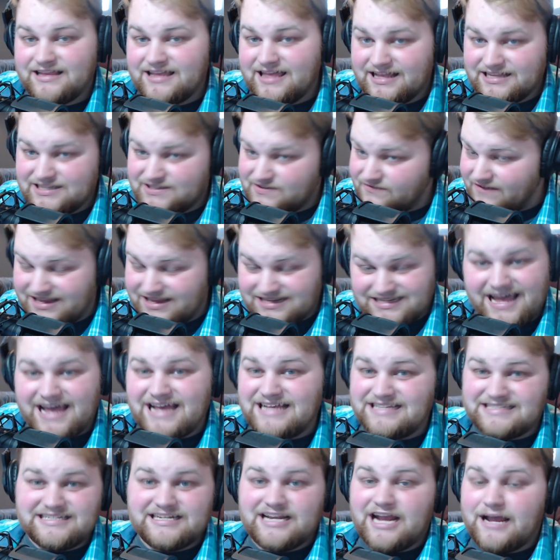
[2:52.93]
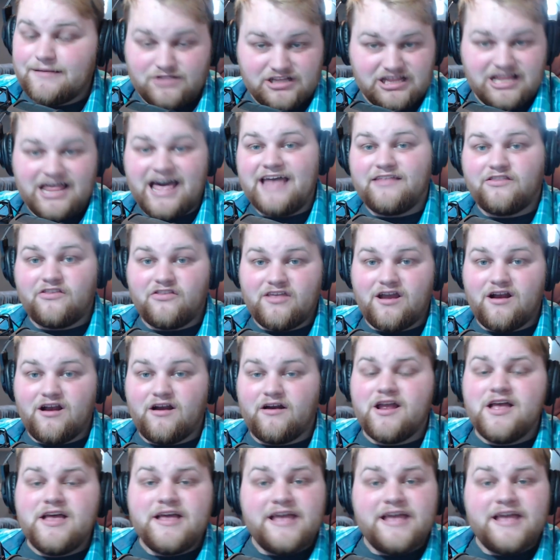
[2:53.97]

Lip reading: That's fantastic. I'm glad they are.